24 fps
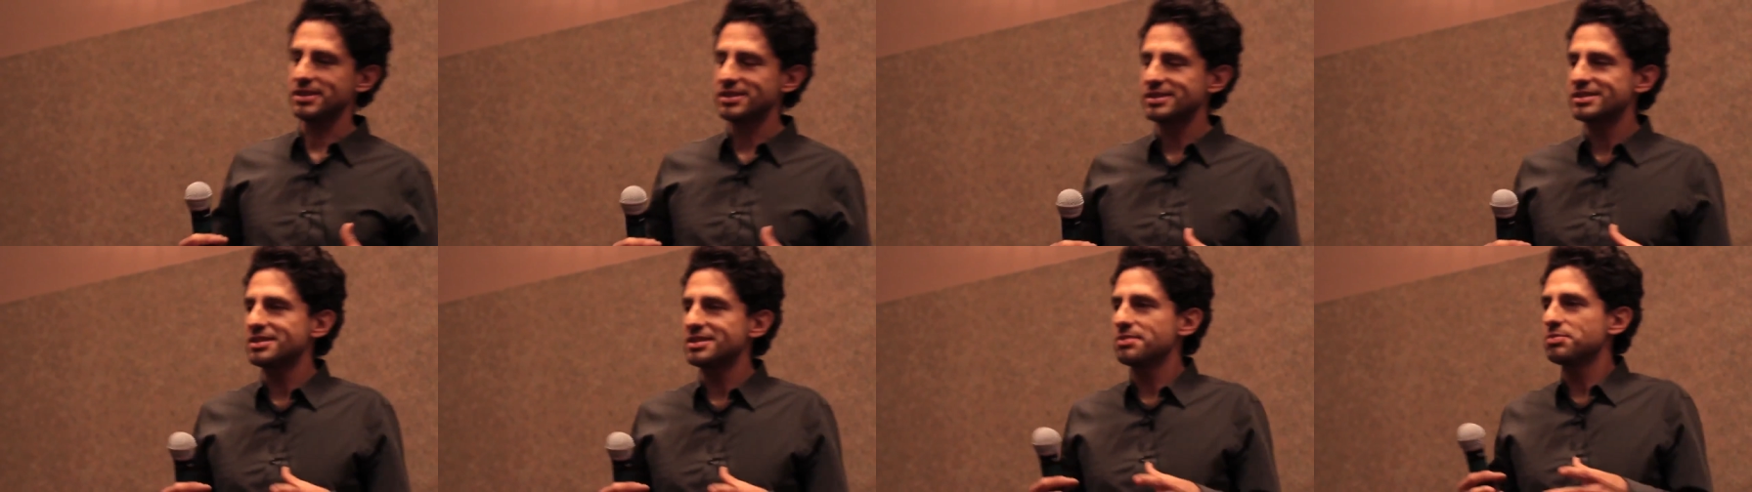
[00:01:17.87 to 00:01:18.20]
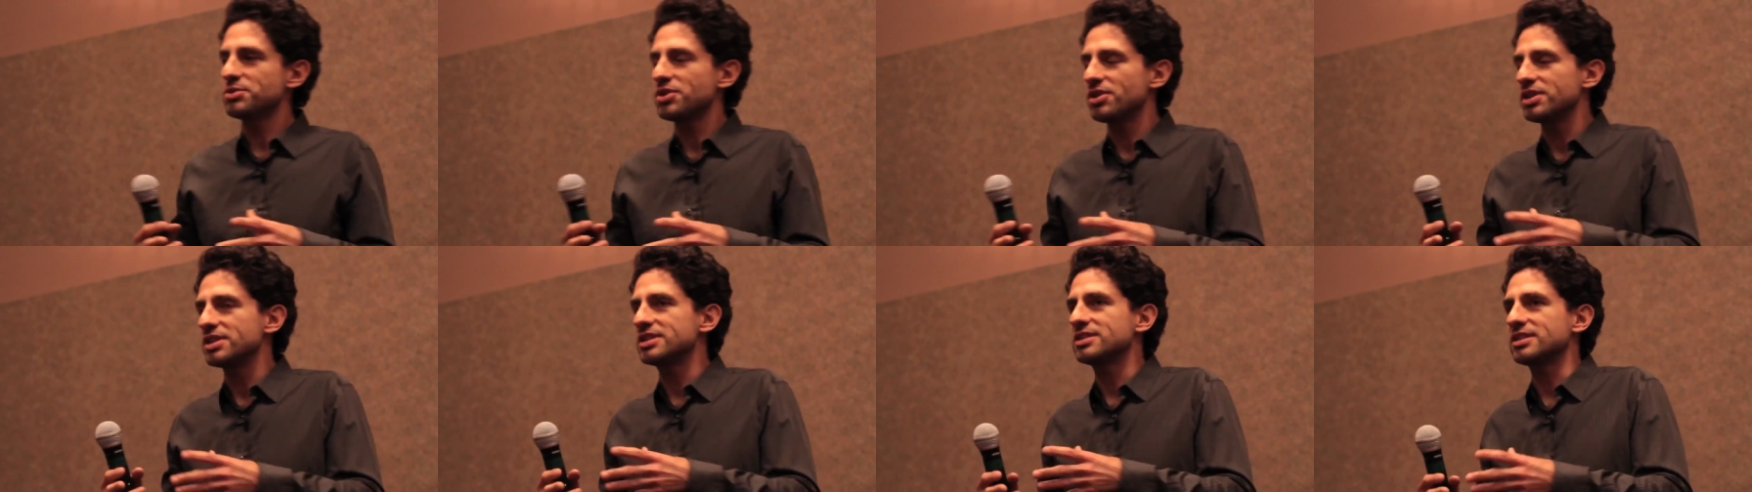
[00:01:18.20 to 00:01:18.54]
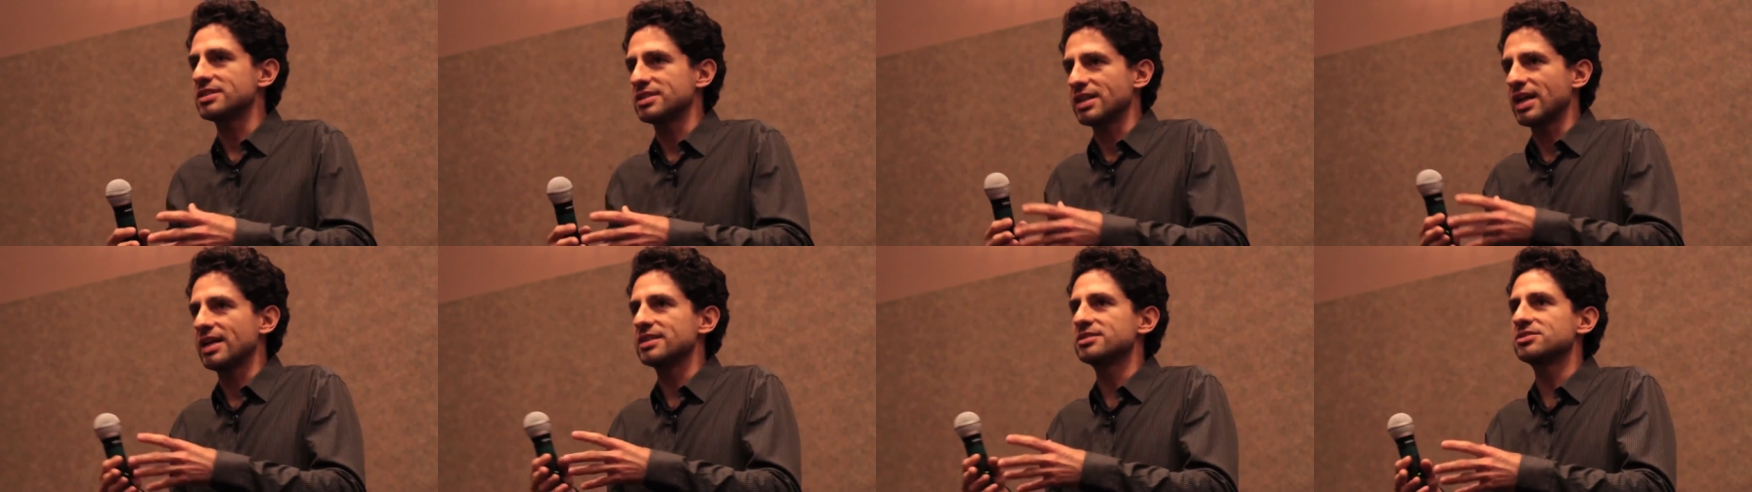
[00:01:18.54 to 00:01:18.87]
string theory
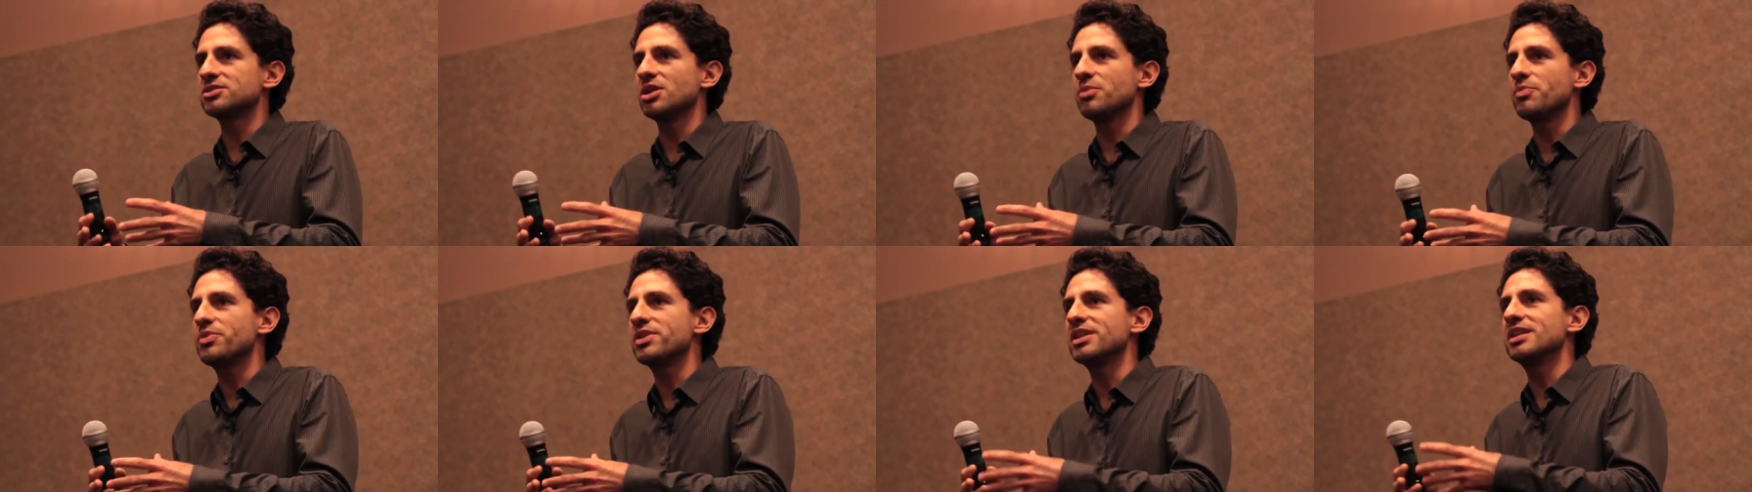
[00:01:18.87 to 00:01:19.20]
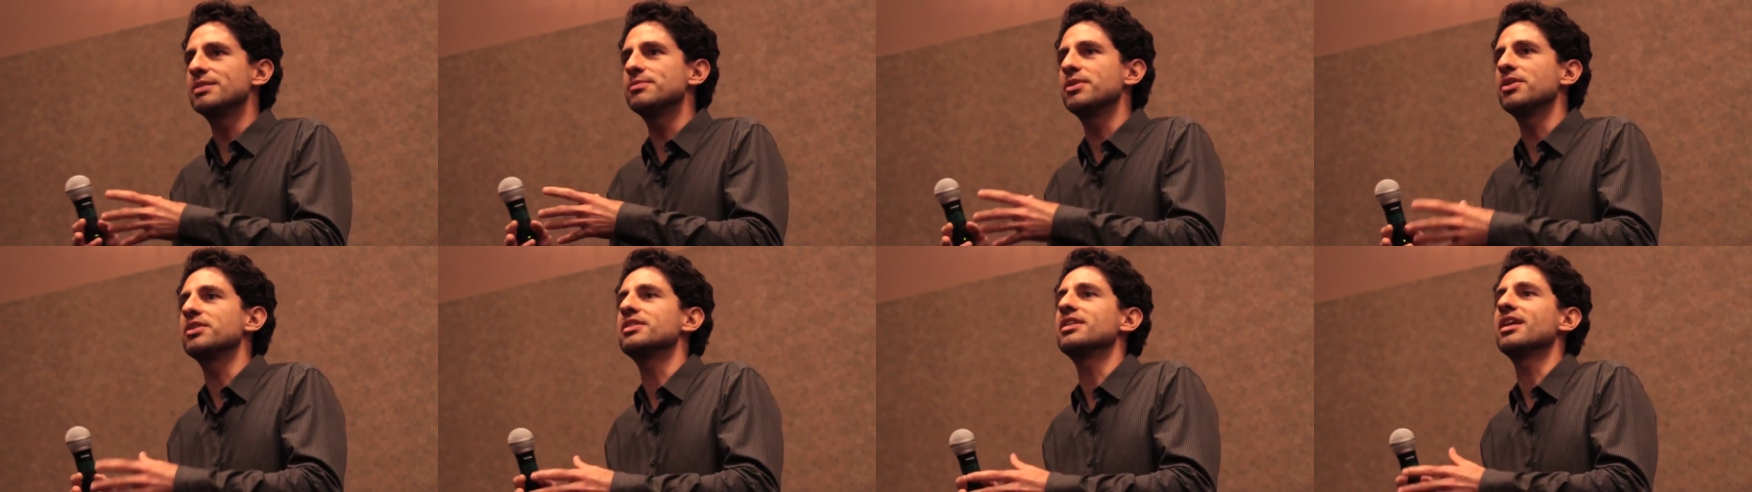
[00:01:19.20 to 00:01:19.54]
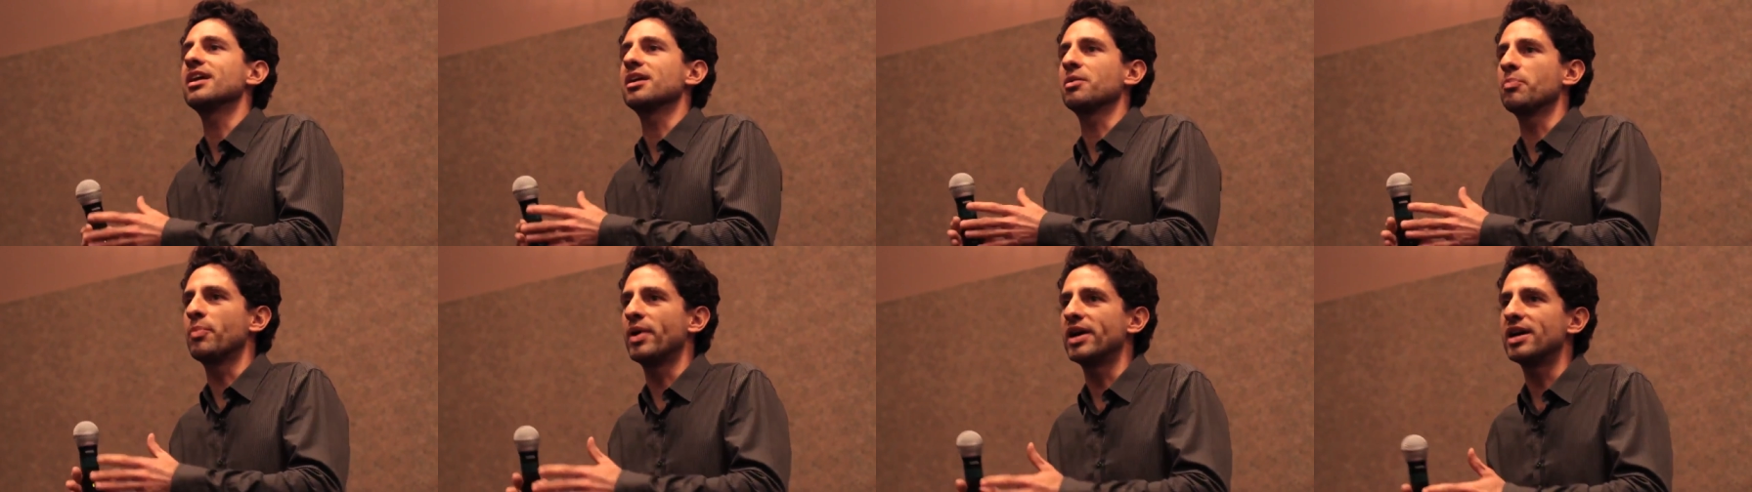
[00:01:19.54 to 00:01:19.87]
has something about
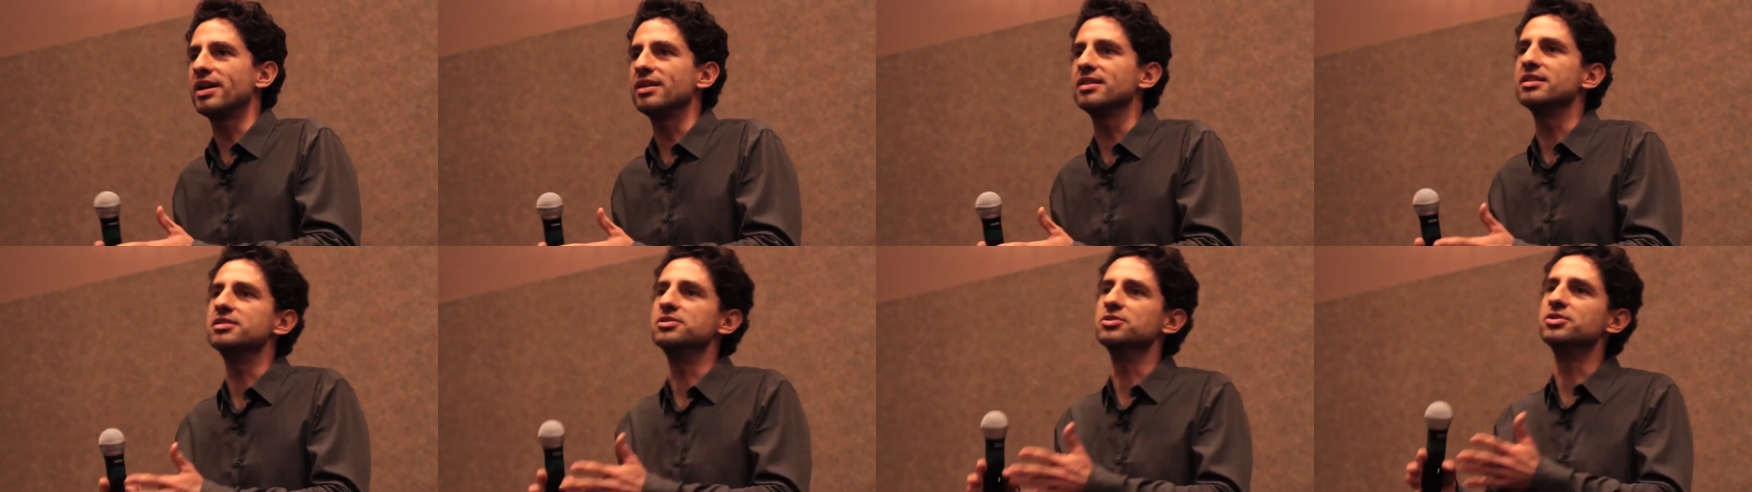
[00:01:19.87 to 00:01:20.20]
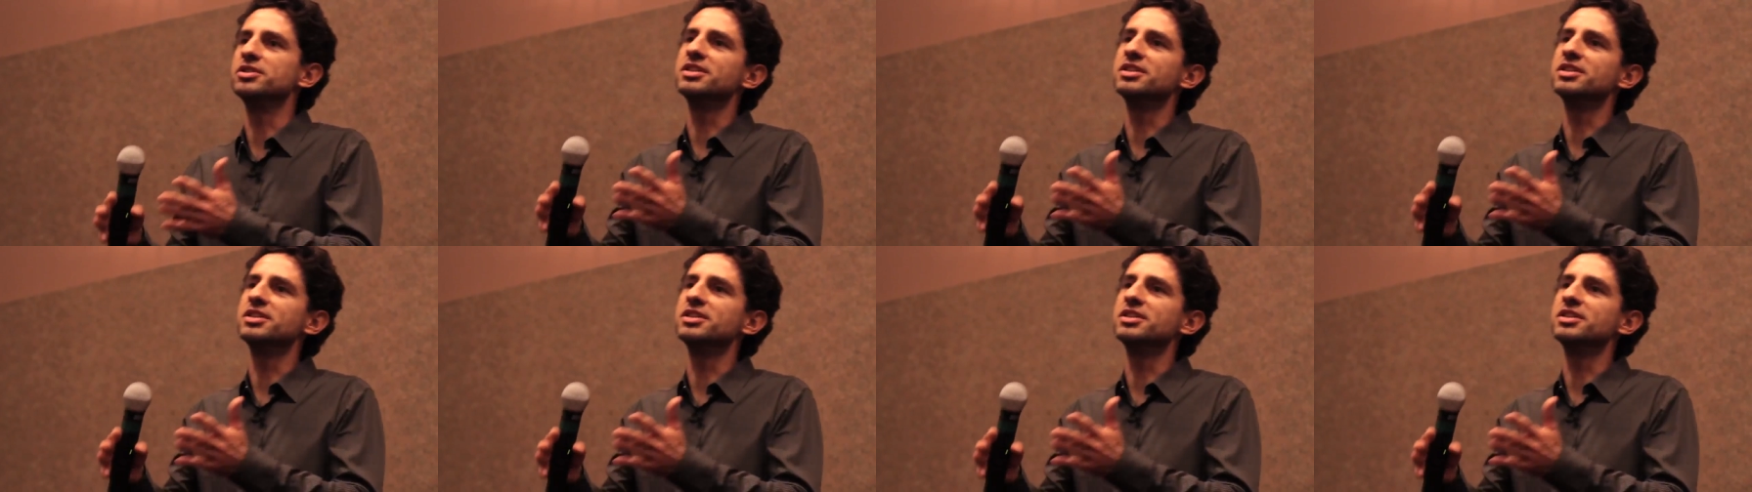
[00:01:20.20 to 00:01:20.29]
like parallel